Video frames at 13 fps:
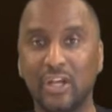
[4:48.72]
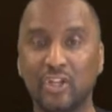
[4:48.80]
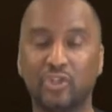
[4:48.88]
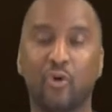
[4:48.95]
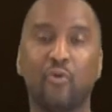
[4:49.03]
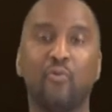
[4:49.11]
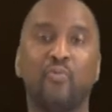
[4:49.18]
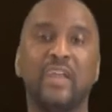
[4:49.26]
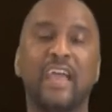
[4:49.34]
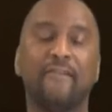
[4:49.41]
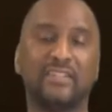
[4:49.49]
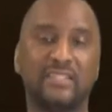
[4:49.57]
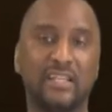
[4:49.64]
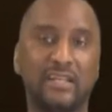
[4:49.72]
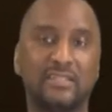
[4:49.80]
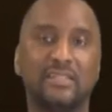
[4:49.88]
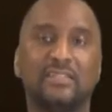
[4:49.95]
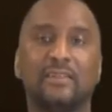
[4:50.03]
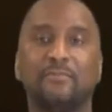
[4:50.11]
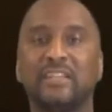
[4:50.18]
So we have a
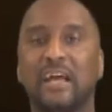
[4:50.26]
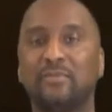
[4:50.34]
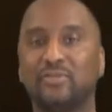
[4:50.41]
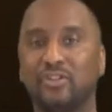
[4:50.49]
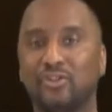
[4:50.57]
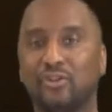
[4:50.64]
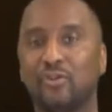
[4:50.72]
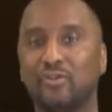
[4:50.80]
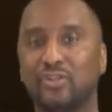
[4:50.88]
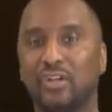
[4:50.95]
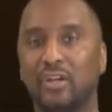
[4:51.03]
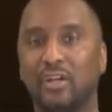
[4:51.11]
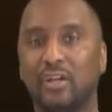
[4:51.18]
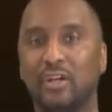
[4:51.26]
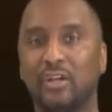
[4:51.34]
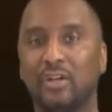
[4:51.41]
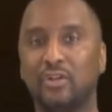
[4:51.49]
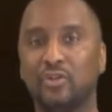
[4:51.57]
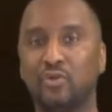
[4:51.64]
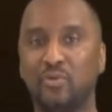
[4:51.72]
tendency sometimes in church
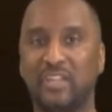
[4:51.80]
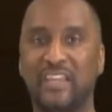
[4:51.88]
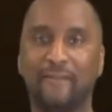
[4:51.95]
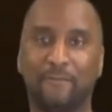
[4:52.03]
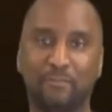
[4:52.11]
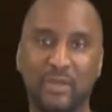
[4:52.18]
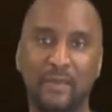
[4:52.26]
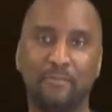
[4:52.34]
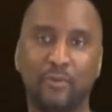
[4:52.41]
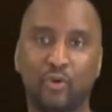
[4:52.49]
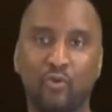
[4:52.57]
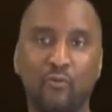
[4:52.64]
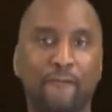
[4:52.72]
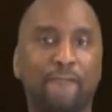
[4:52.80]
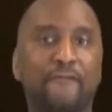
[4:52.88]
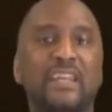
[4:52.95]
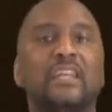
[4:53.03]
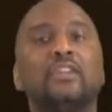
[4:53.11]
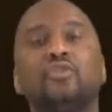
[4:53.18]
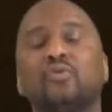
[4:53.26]
to give people who
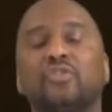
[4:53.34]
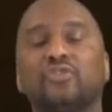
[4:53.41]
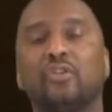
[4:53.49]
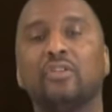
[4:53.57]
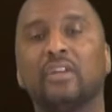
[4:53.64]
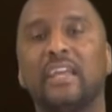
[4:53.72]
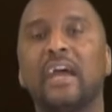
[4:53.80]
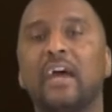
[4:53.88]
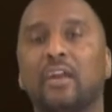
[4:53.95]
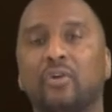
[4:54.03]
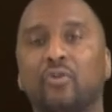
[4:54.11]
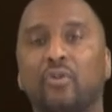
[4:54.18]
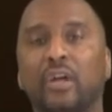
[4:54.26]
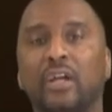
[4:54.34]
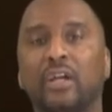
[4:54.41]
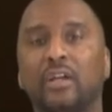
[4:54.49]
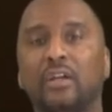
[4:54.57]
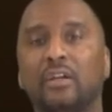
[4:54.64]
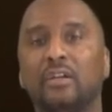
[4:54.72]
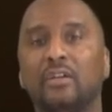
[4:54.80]
fit into a certain category
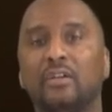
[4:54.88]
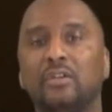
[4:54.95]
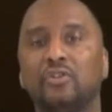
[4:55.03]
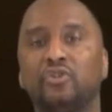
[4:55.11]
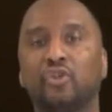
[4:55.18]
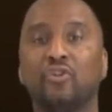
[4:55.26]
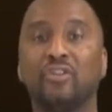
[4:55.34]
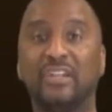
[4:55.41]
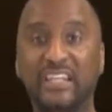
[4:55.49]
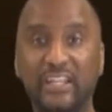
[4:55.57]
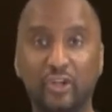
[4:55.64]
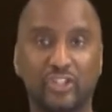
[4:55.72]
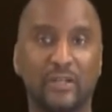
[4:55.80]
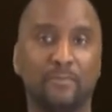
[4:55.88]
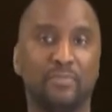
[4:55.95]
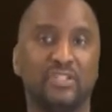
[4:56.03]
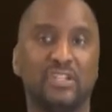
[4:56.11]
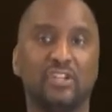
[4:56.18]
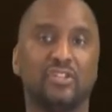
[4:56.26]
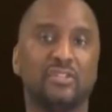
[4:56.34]
certain leadership
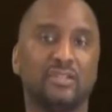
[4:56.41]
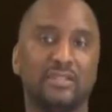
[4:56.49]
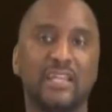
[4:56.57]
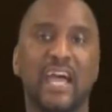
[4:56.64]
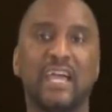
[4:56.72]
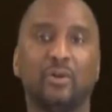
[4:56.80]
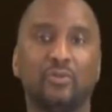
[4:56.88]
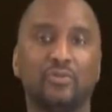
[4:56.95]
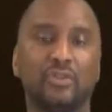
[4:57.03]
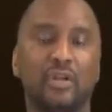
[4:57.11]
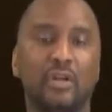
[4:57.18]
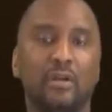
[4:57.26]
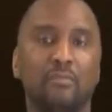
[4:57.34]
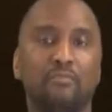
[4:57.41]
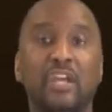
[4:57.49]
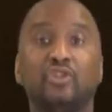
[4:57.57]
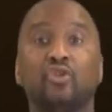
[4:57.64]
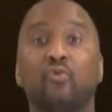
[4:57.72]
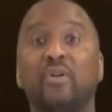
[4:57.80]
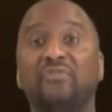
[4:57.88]
positions and titles
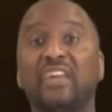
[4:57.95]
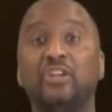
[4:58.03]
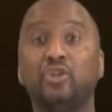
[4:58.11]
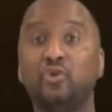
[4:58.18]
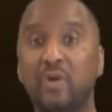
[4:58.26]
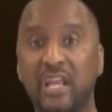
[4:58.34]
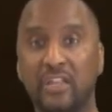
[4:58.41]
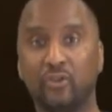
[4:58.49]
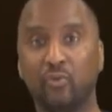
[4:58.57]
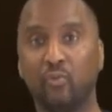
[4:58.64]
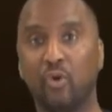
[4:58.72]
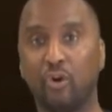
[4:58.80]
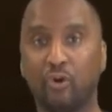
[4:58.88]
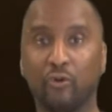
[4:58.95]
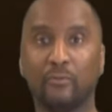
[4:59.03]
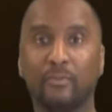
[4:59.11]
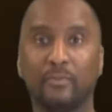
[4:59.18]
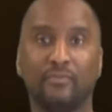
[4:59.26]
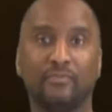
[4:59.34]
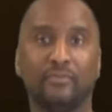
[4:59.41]
based on what they do in the world.
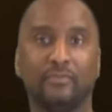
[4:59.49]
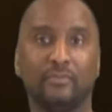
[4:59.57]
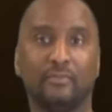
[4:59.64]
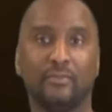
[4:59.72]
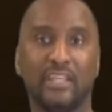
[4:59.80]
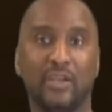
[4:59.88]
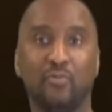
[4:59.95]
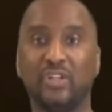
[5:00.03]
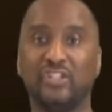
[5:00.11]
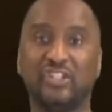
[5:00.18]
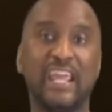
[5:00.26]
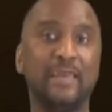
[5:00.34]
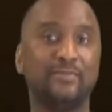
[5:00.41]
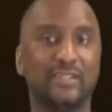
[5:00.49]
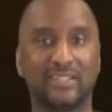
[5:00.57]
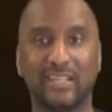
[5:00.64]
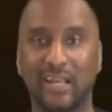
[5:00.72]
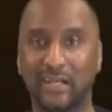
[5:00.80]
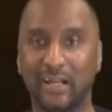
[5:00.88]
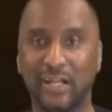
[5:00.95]
And what James is
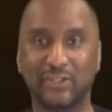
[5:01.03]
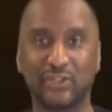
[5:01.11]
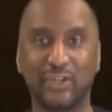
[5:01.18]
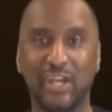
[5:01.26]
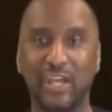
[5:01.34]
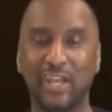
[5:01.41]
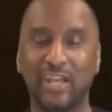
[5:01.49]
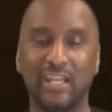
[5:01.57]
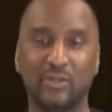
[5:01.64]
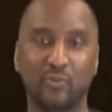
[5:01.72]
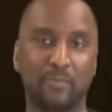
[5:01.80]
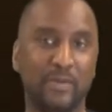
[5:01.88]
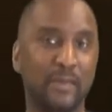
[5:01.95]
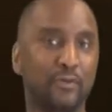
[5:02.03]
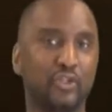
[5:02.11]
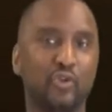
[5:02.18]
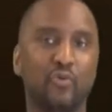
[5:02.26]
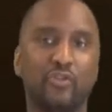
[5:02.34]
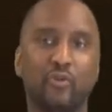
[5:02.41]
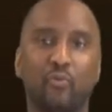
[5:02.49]
telling us is what people
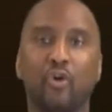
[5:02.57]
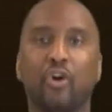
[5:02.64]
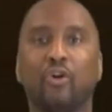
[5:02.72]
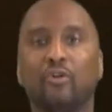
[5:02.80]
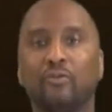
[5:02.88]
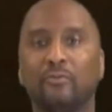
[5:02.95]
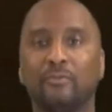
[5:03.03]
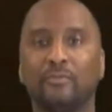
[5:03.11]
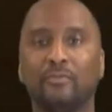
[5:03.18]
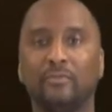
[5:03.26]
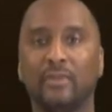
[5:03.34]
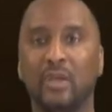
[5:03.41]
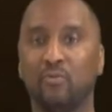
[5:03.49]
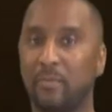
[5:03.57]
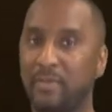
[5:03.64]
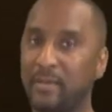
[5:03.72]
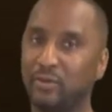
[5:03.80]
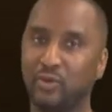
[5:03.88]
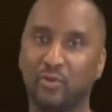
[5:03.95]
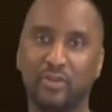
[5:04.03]
do in the world and what
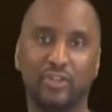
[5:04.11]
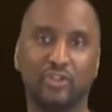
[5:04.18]
people do in